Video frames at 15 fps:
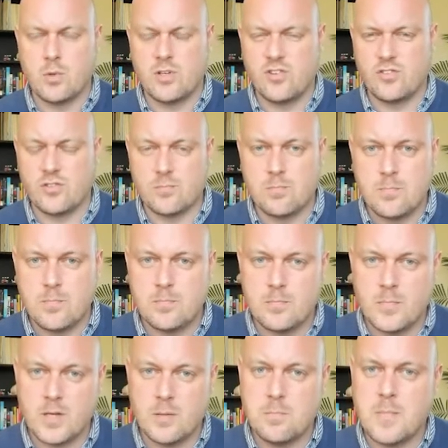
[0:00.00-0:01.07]
which is
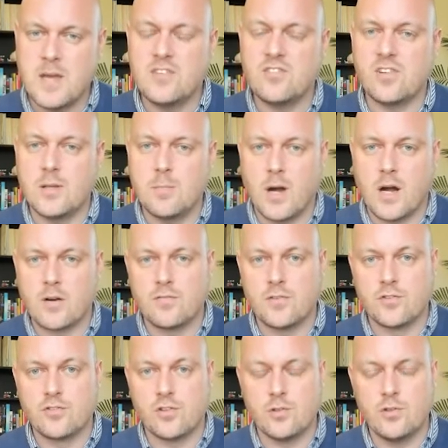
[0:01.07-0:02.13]
an immensely
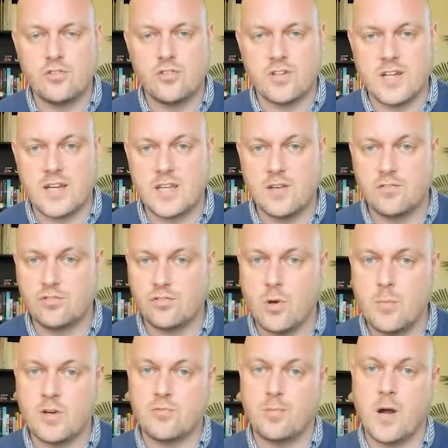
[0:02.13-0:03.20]
powerful solution that gives
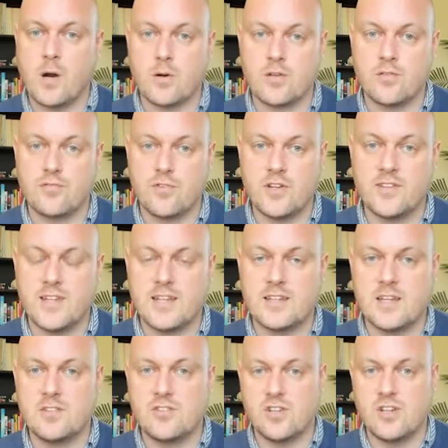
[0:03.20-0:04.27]
so much power to
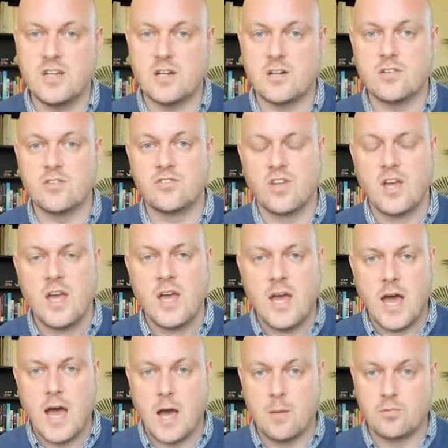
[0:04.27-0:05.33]
front-end engineers
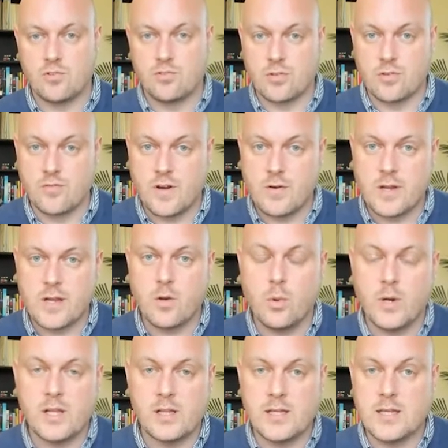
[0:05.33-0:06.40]
to sort of very
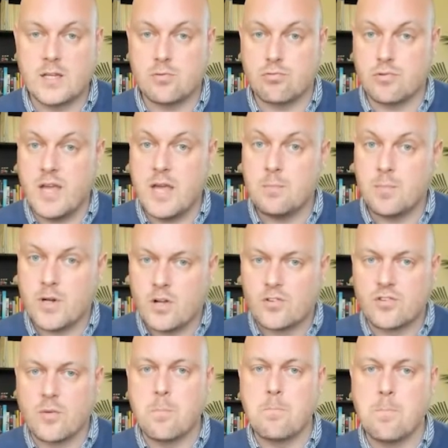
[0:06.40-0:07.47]
quickly create, but
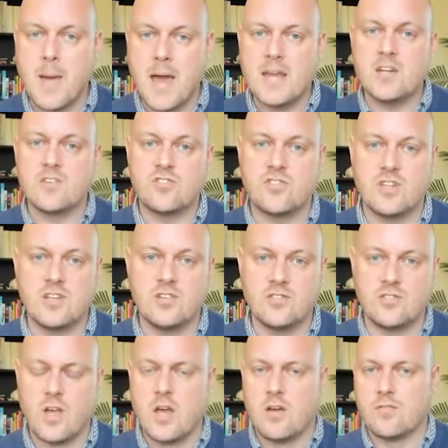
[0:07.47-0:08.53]
also manage
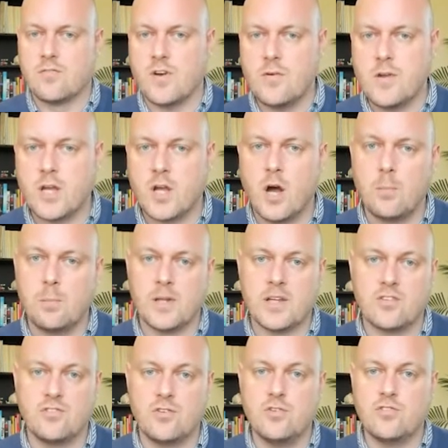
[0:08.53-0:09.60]
these very
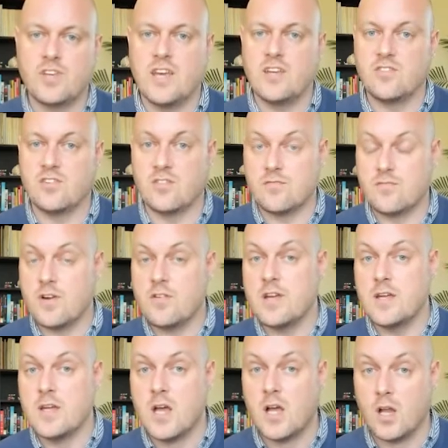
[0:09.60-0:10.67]
complex use cases and
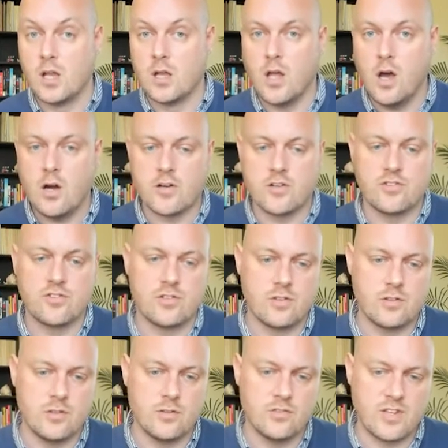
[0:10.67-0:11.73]
very large
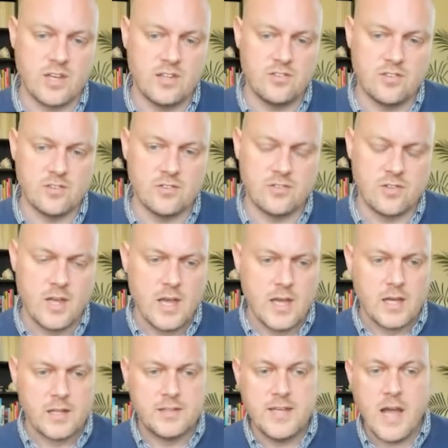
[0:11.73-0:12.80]
use cases.
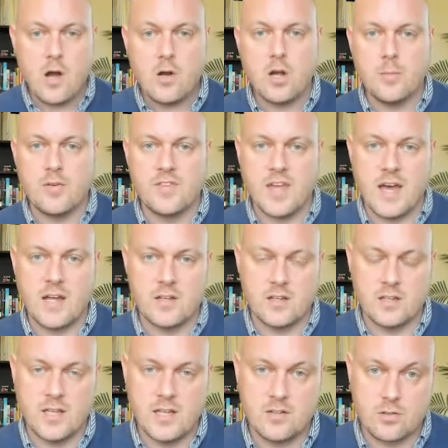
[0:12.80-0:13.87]
The outcome of
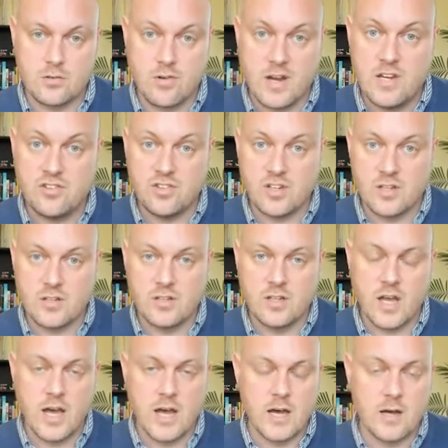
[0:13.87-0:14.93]
that
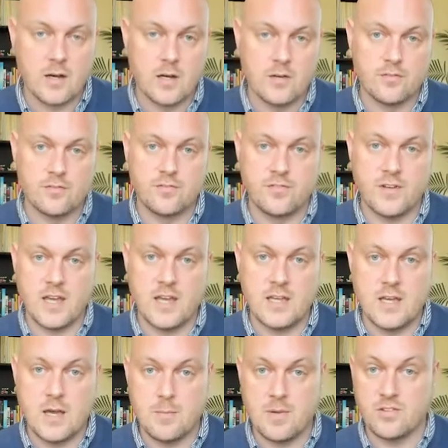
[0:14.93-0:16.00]
integration of
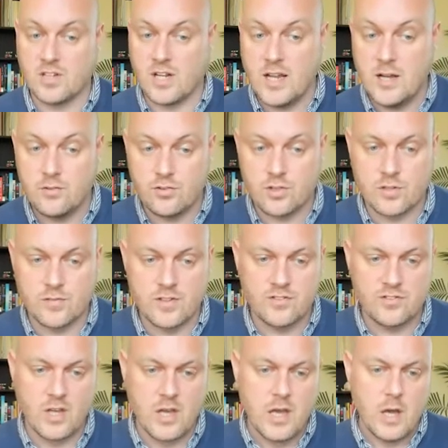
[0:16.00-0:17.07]
AEM as a cloud
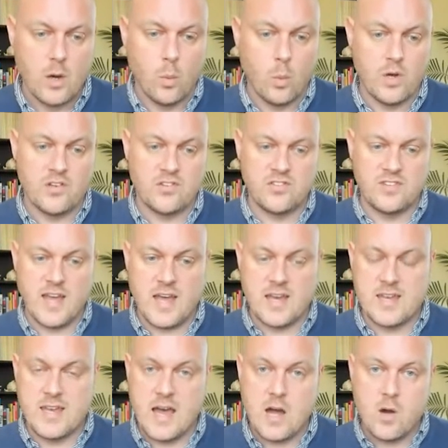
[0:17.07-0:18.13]
service was
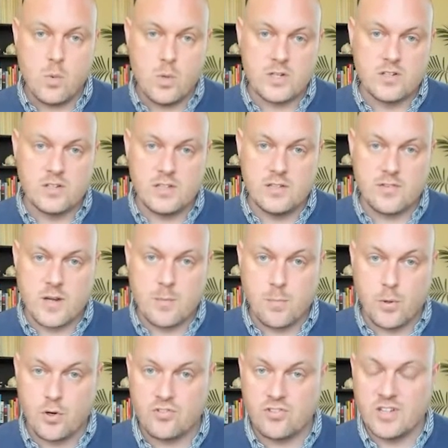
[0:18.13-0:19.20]
that now we're
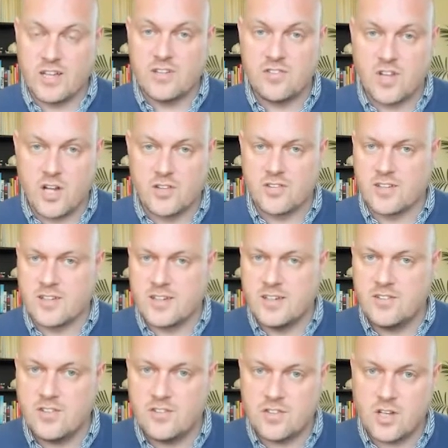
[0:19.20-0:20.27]
delivering personalized content,
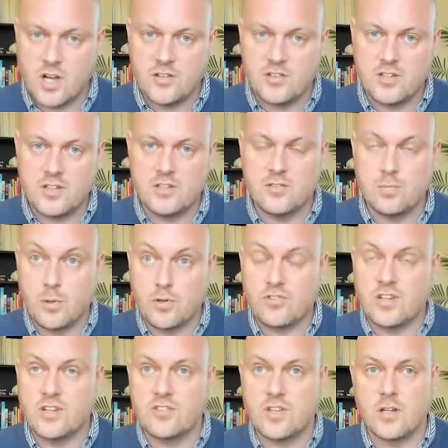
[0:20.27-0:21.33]
and this is
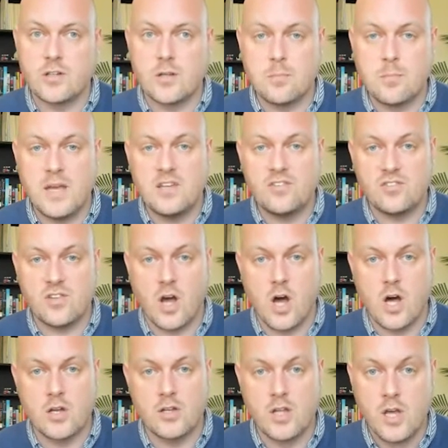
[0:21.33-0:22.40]
personalized content based
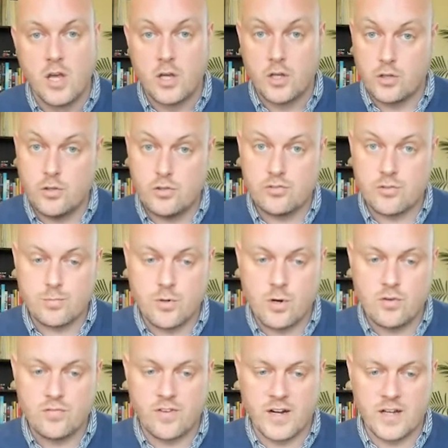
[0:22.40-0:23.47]
on user
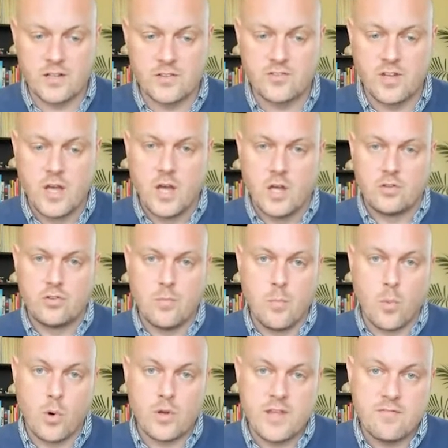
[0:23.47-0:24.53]
profiles to
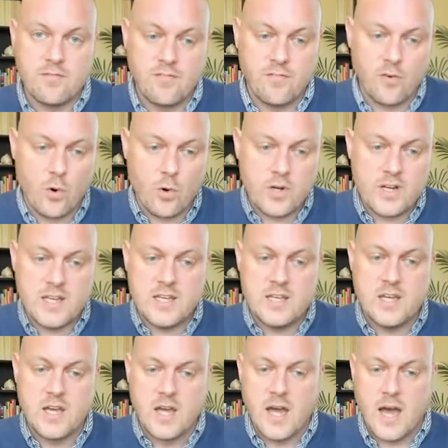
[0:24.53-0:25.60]
more than
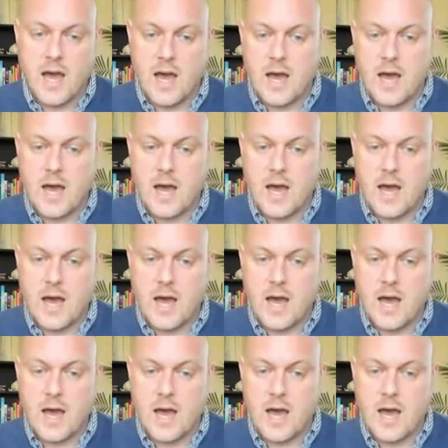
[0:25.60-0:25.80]
40